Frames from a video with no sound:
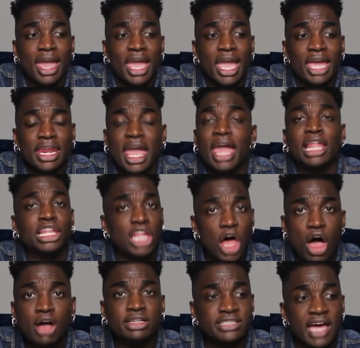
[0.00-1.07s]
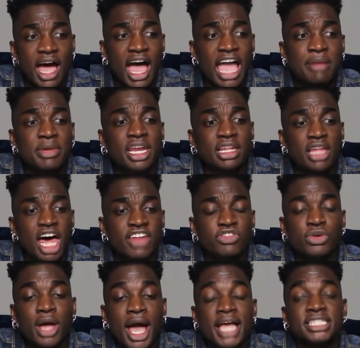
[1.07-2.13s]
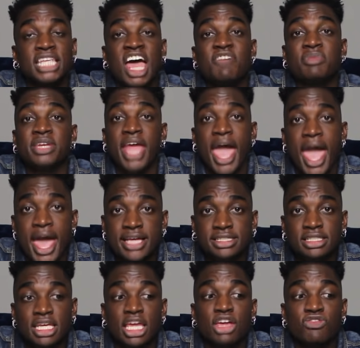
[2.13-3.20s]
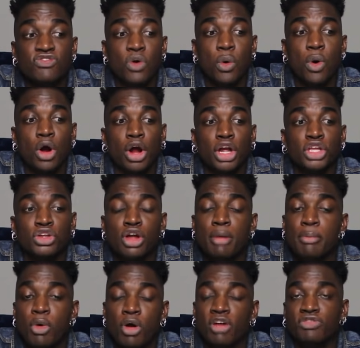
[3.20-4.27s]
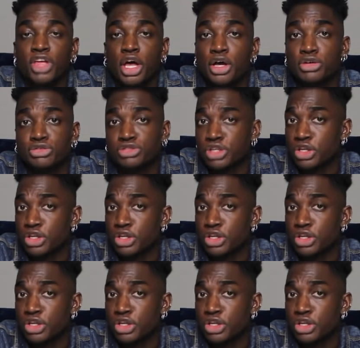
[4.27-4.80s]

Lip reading: in a long time. And a lot of you guys have been asking for, you know, more of those.